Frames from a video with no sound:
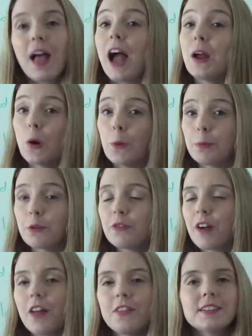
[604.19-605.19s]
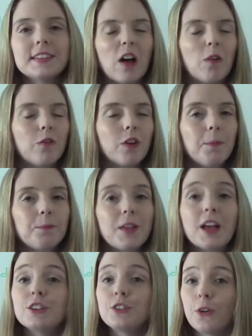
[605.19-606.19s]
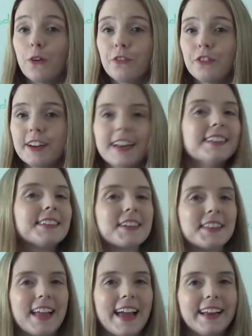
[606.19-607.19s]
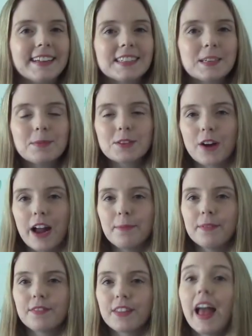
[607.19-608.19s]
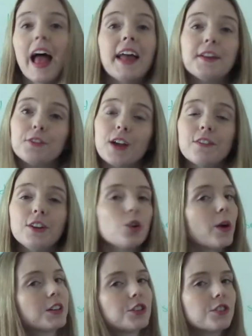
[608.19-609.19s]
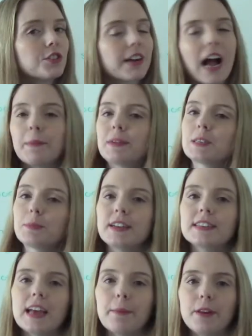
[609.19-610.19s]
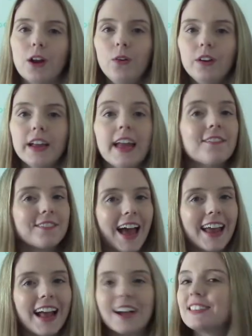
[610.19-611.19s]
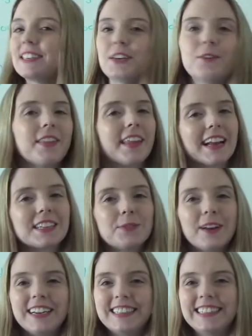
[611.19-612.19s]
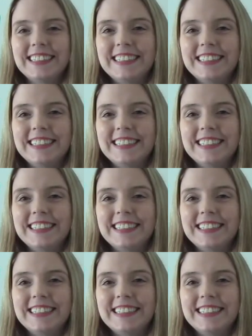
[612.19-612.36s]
I hope you found this helpful. Don't forget to like and subscribe. And if you have any questions or comments, please let me know. If not, I'll see you on the next one.